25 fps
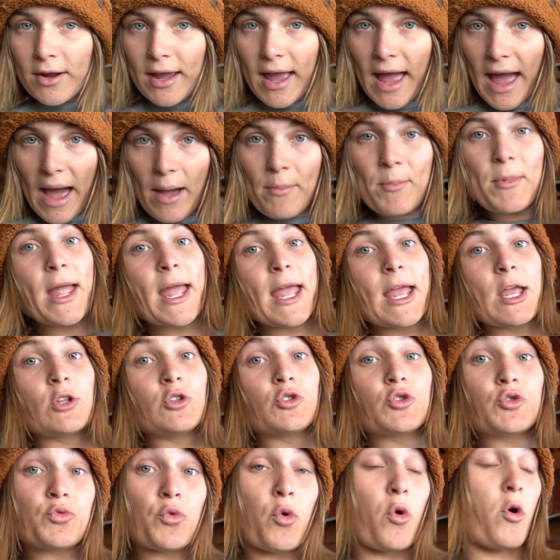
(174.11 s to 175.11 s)
cabinet
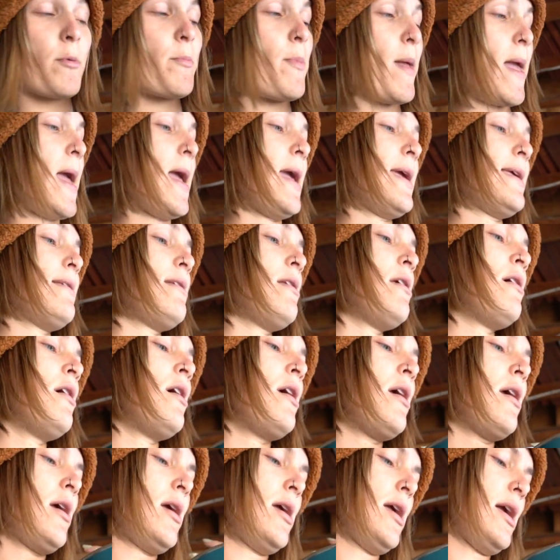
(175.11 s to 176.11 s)
and drawer paint.
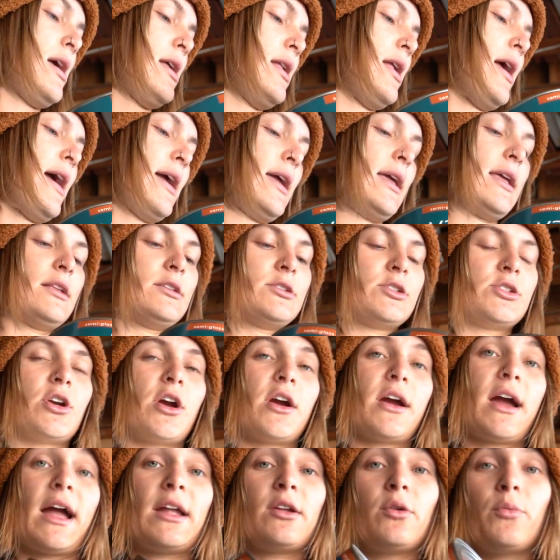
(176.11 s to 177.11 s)
And I can
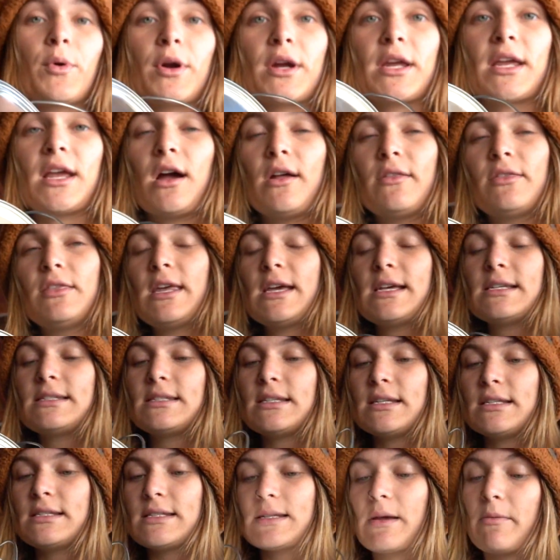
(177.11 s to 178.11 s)
start kind of working on
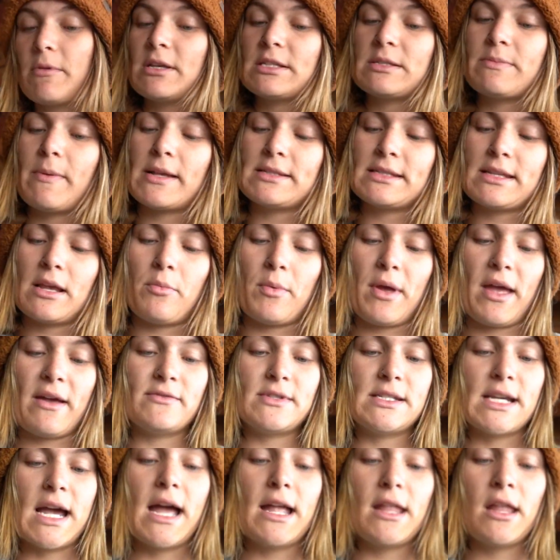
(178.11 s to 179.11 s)
this in some of the spots that we
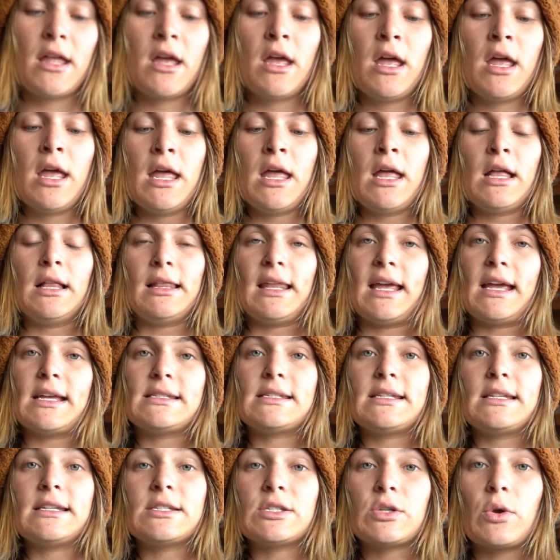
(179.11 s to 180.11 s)
have done.
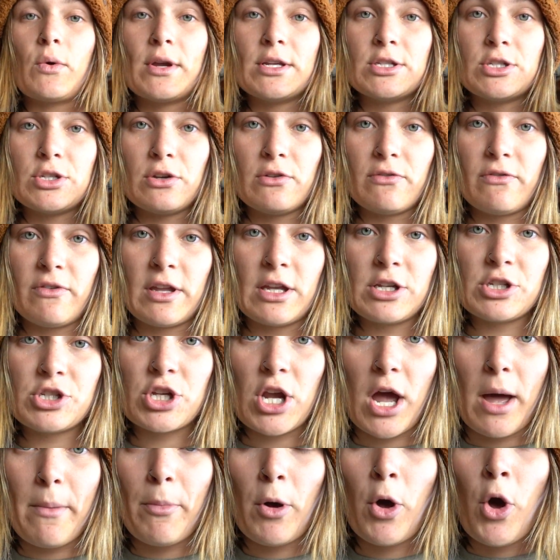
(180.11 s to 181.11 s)
Lance is going to
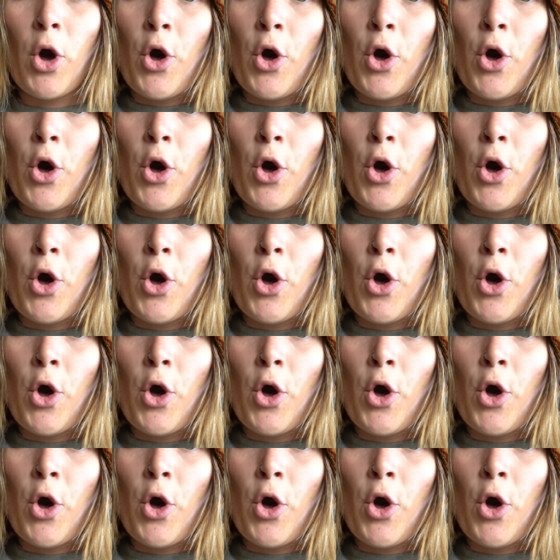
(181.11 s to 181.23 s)
finish up